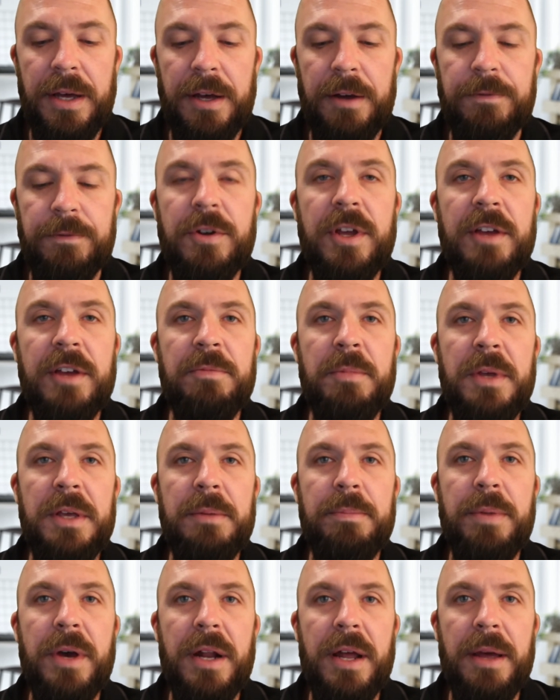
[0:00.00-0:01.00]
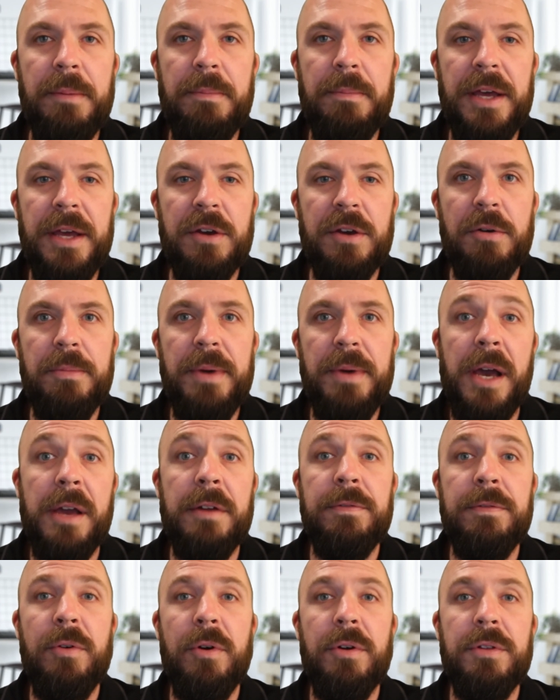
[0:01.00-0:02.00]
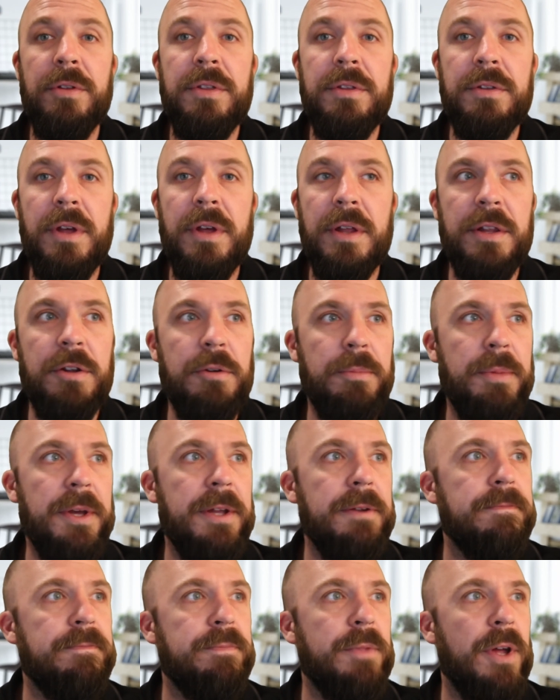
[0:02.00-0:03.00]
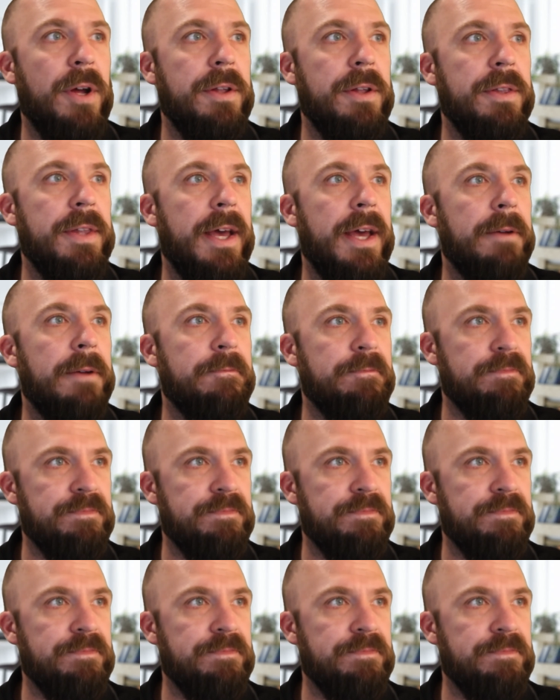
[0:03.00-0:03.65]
forgive me, but I might go back and forth a little bit on that.